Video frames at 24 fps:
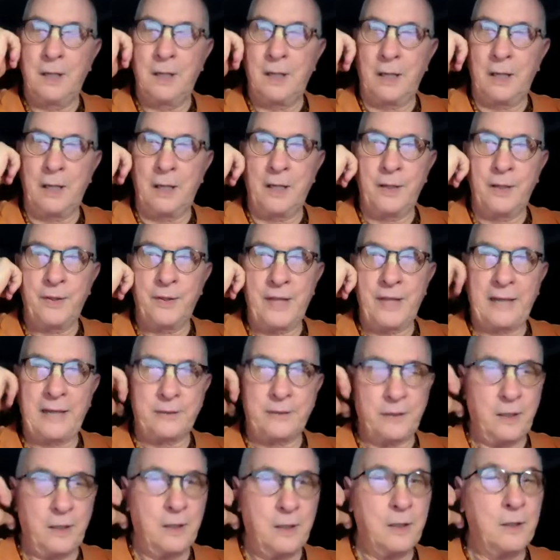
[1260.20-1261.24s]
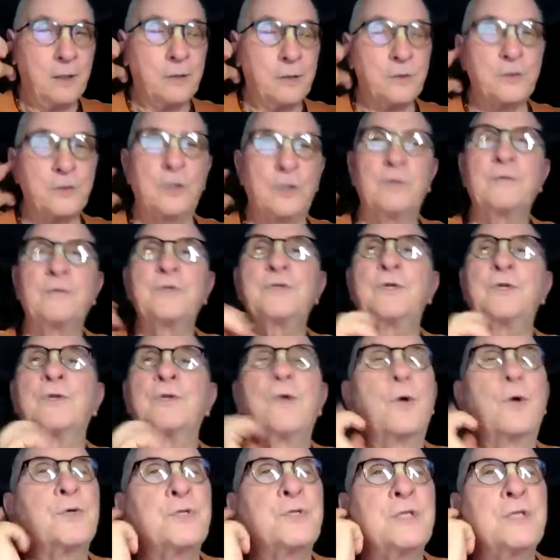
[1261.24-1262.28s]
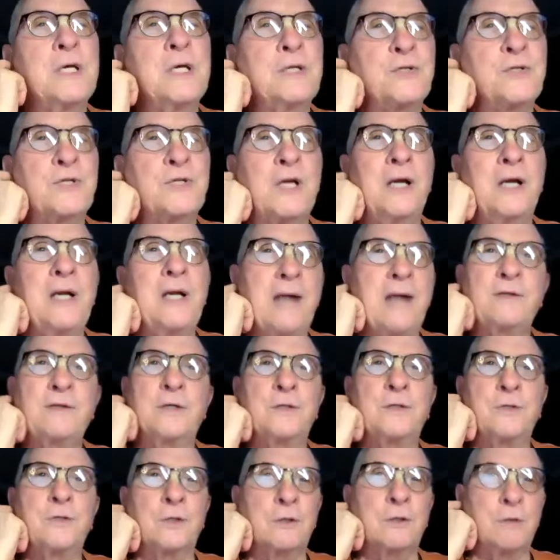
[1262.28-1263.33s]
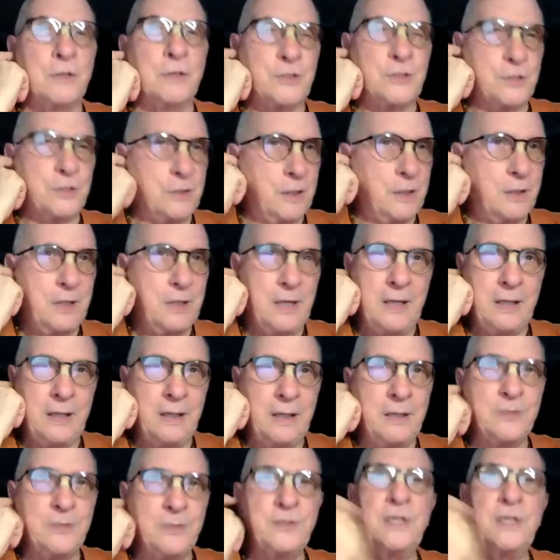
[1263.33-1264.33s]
that service to those things connected to Krishna is